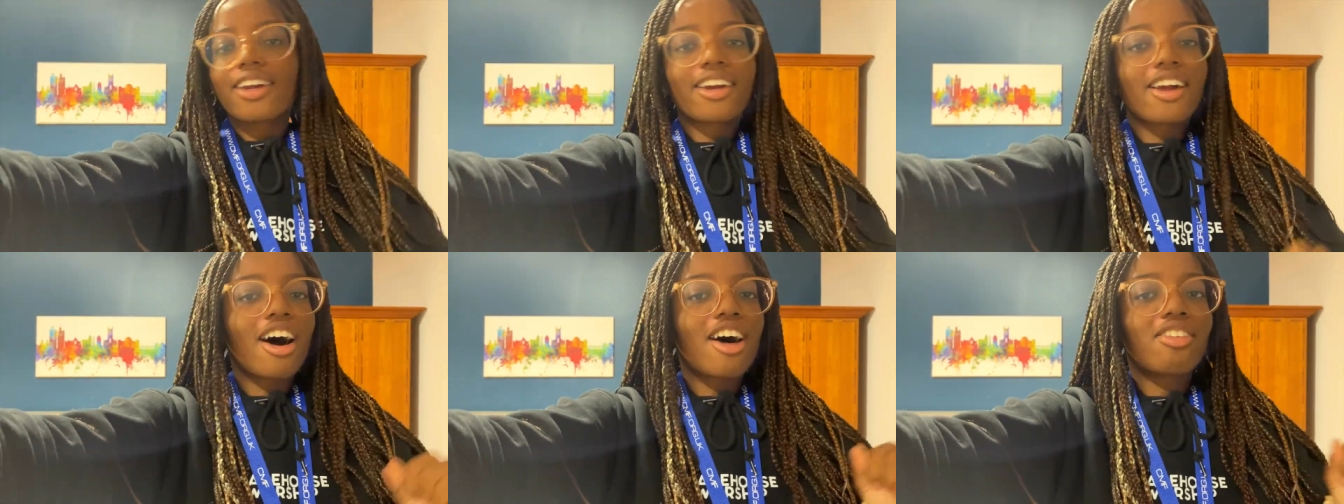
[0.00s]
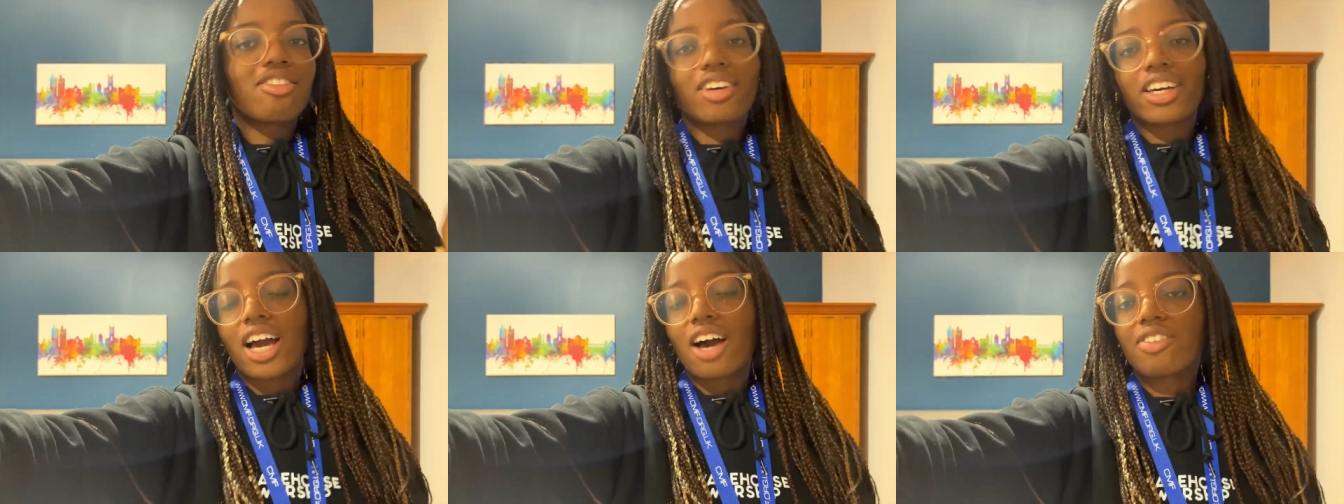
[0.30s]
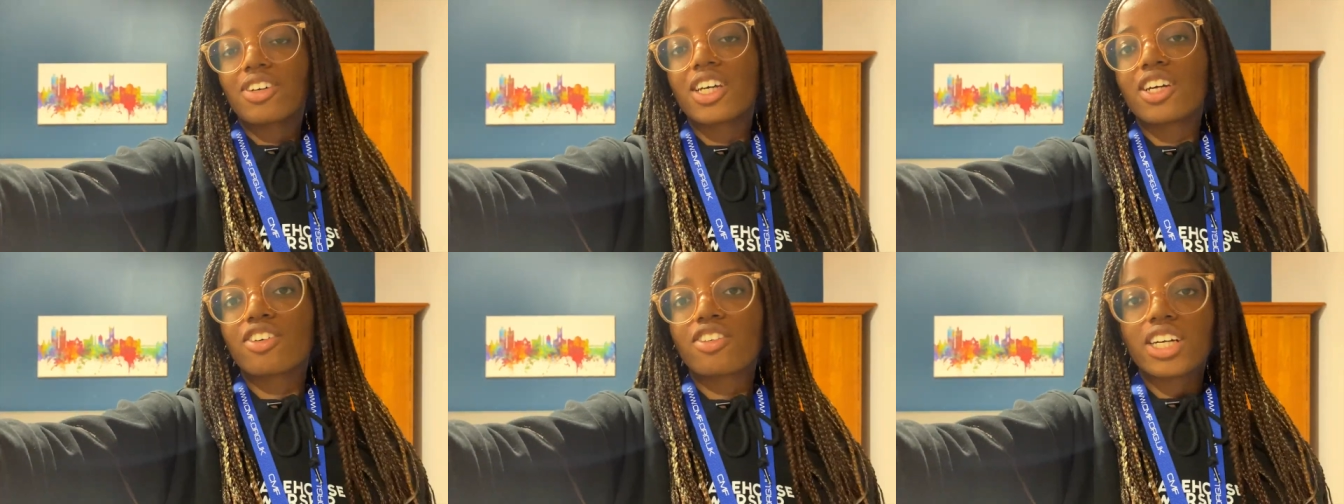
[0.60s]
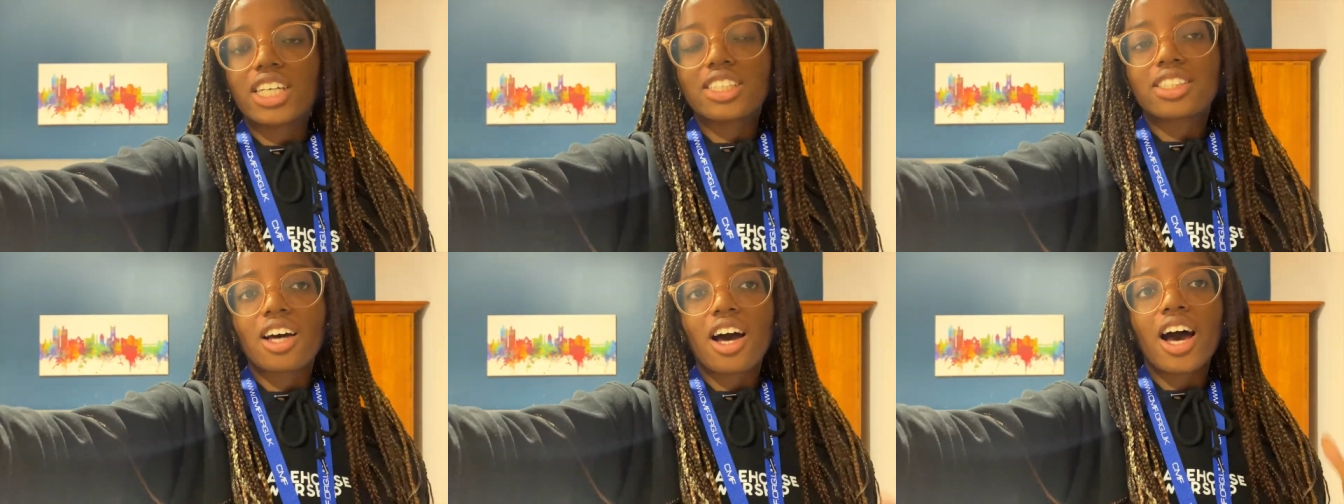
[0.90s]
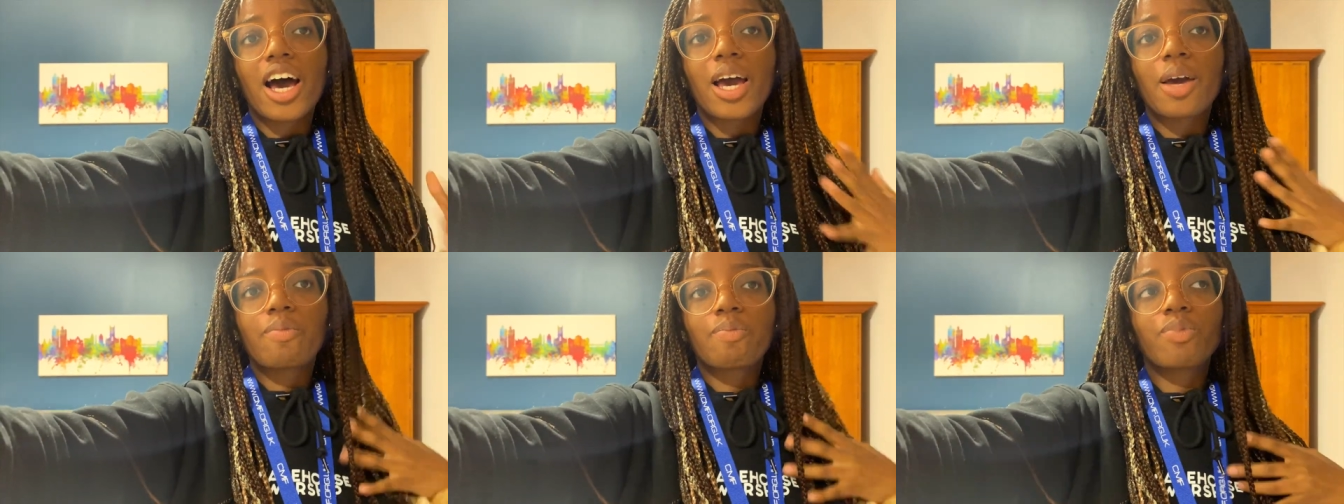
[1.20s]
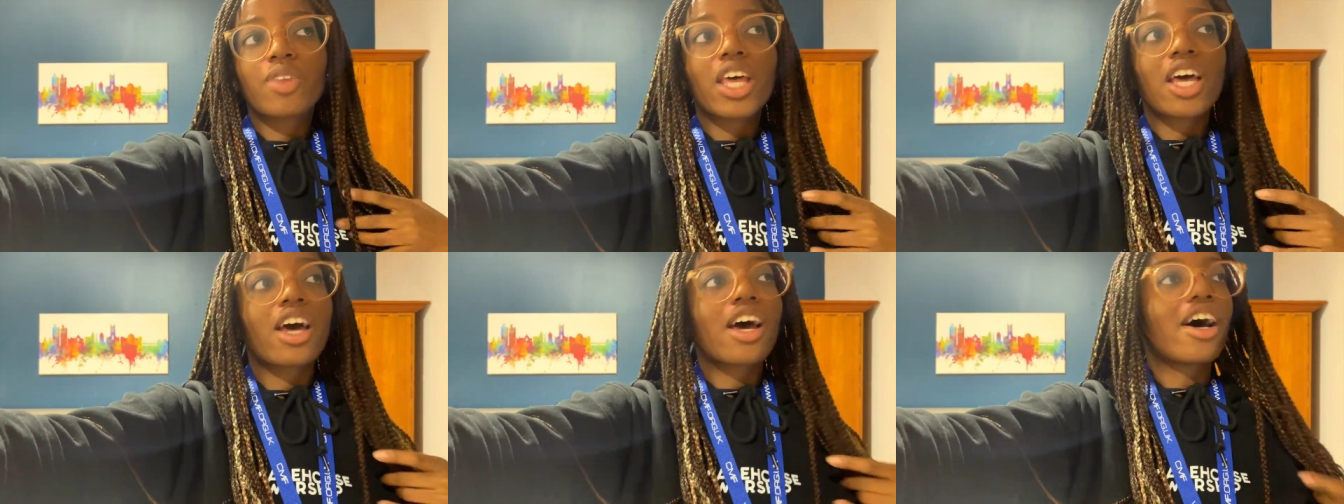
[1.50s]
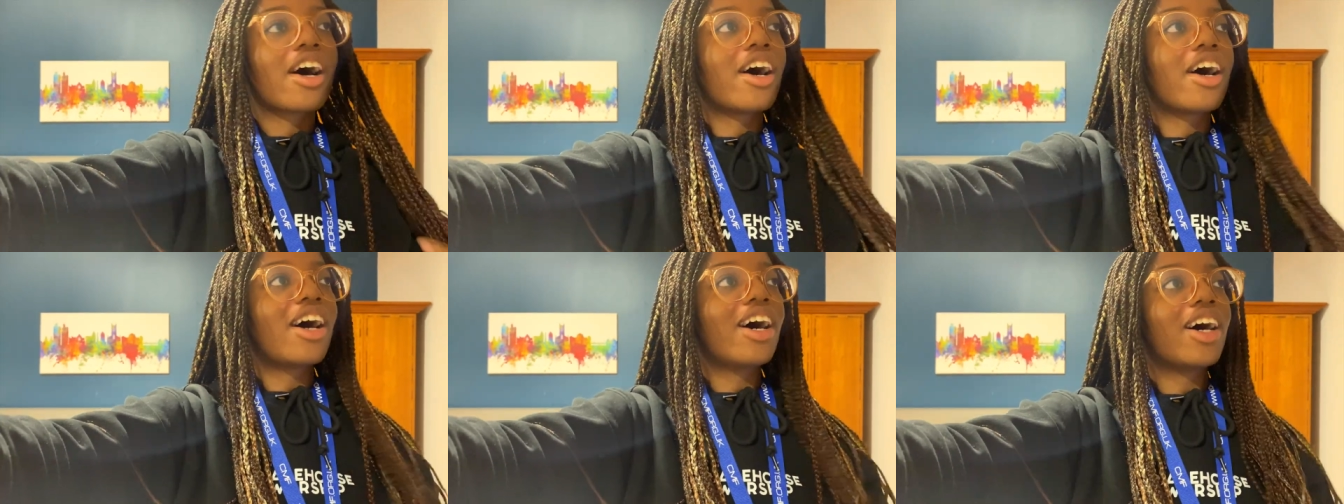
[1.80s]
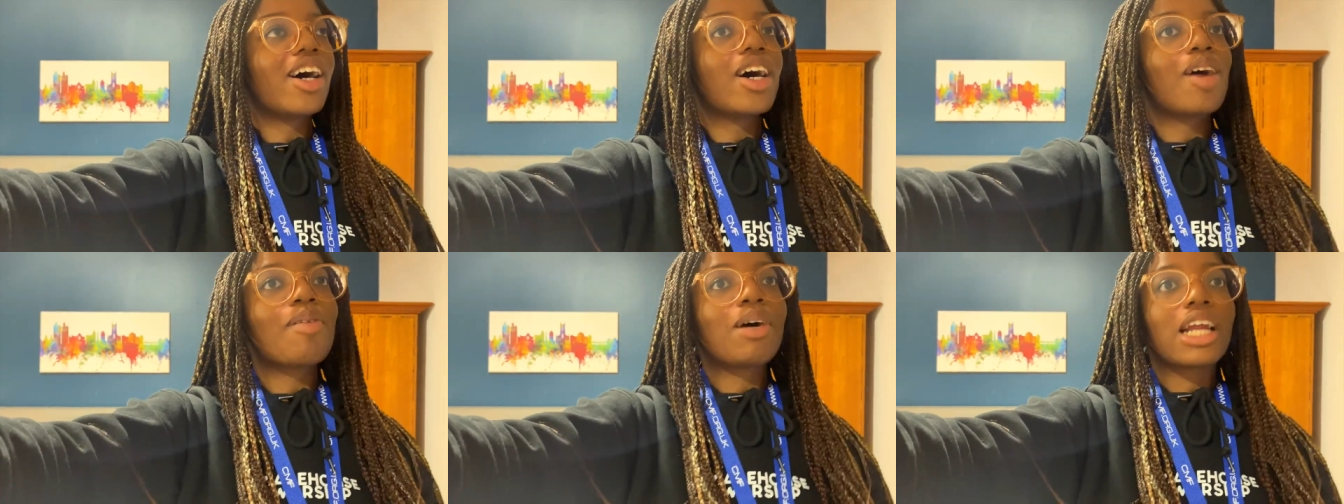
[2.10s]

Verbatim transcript: laughing, having a great time. Um,